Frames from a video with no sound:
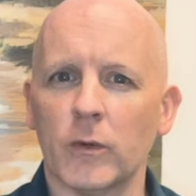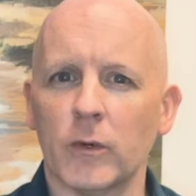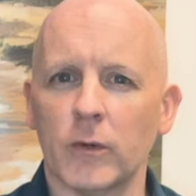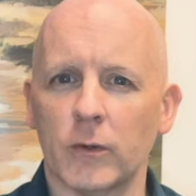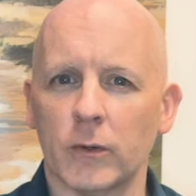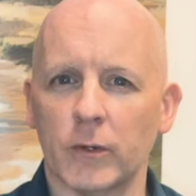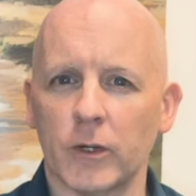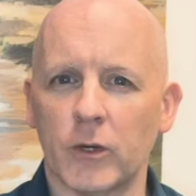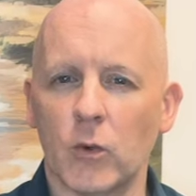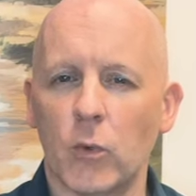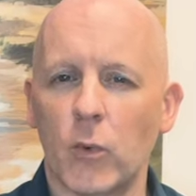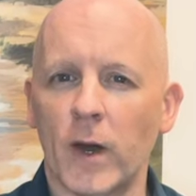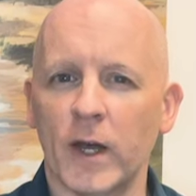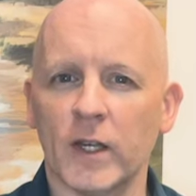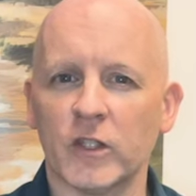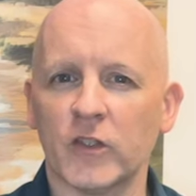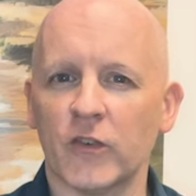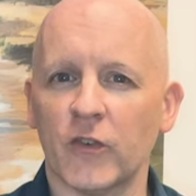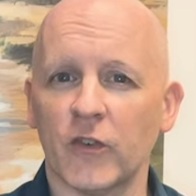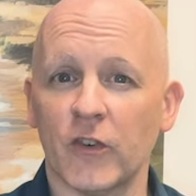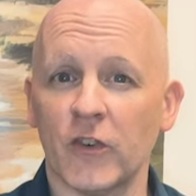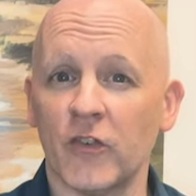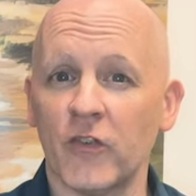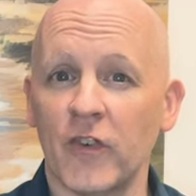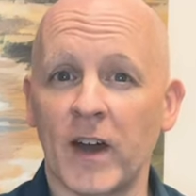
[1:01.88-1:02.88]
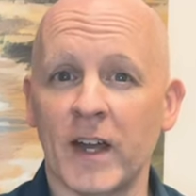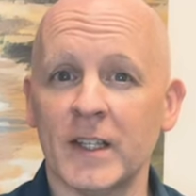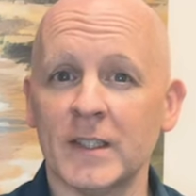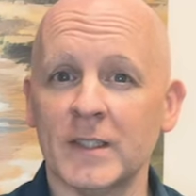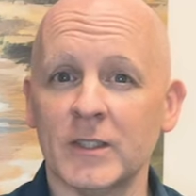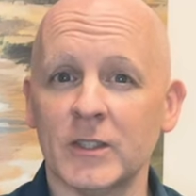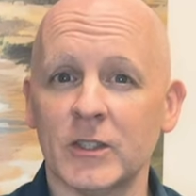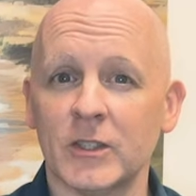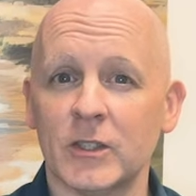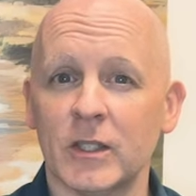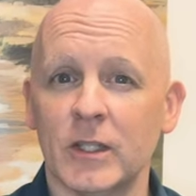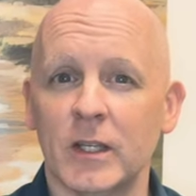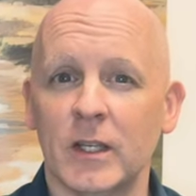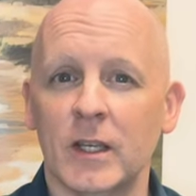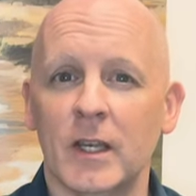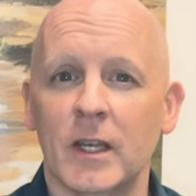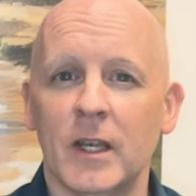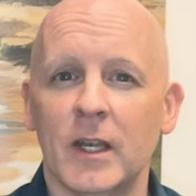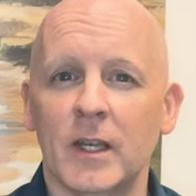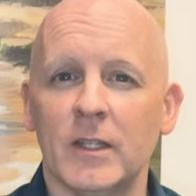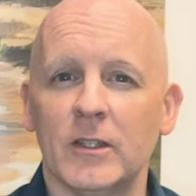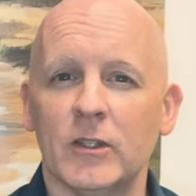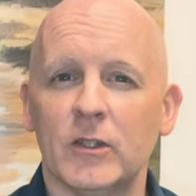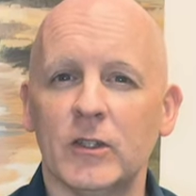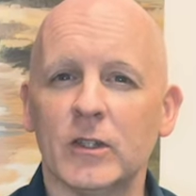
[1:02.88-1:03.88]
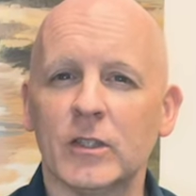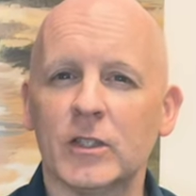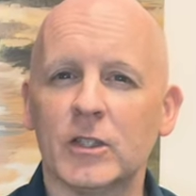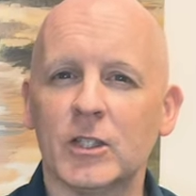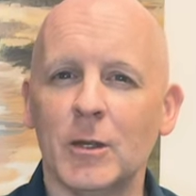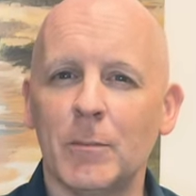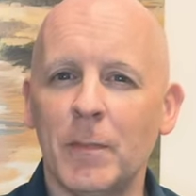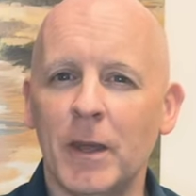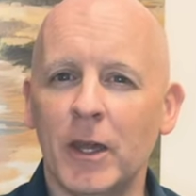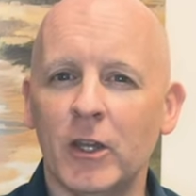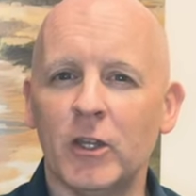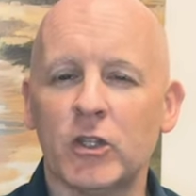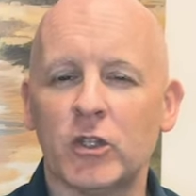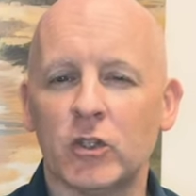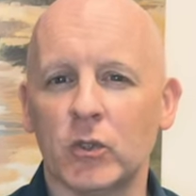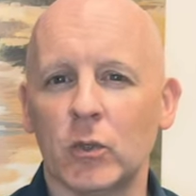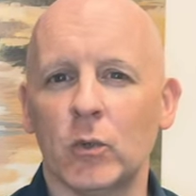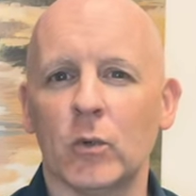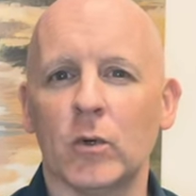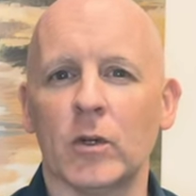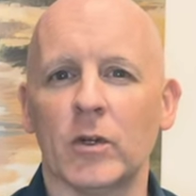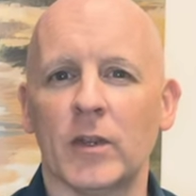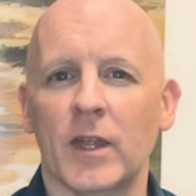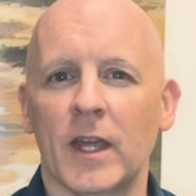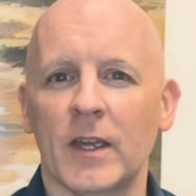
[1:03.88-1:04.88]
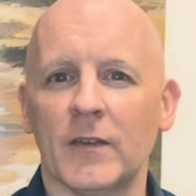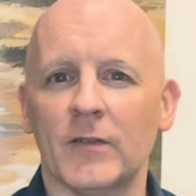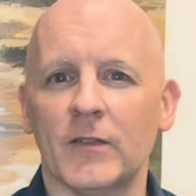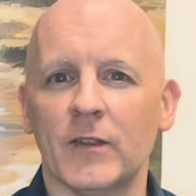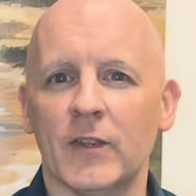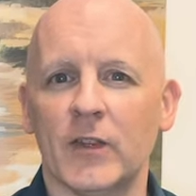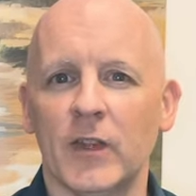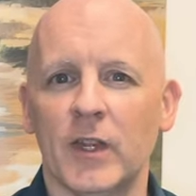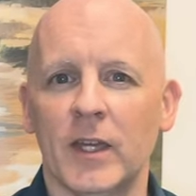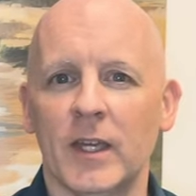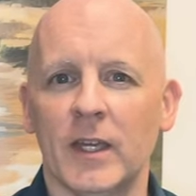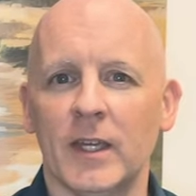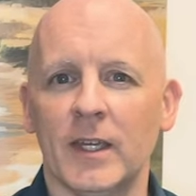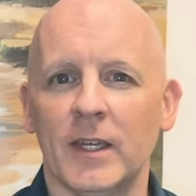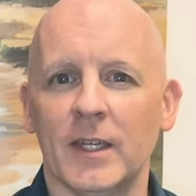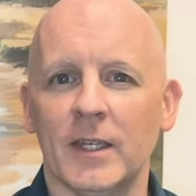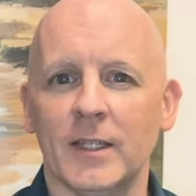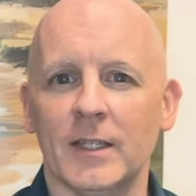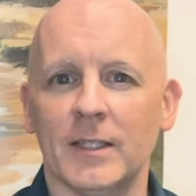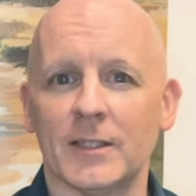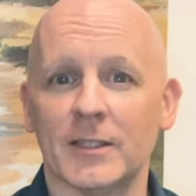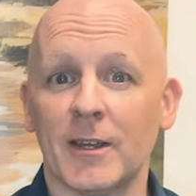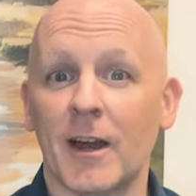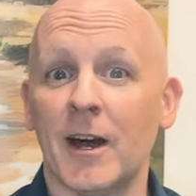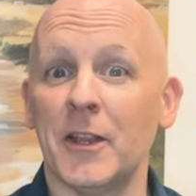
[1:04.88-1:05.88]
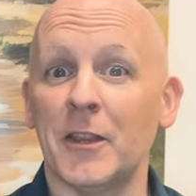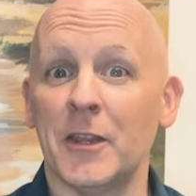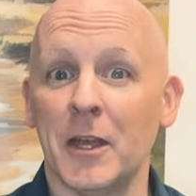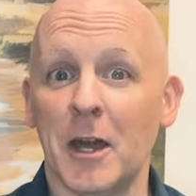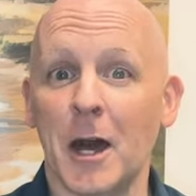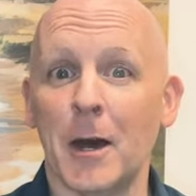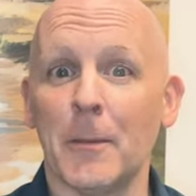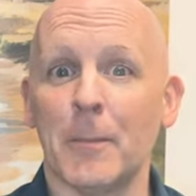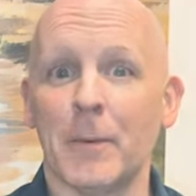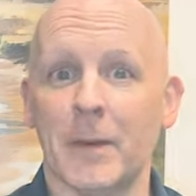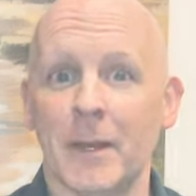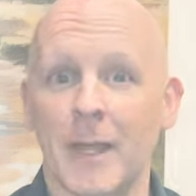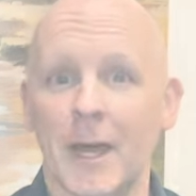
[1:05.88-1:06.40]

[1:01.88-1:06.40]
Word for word: your request for funds, just to make sure that everything is on the up and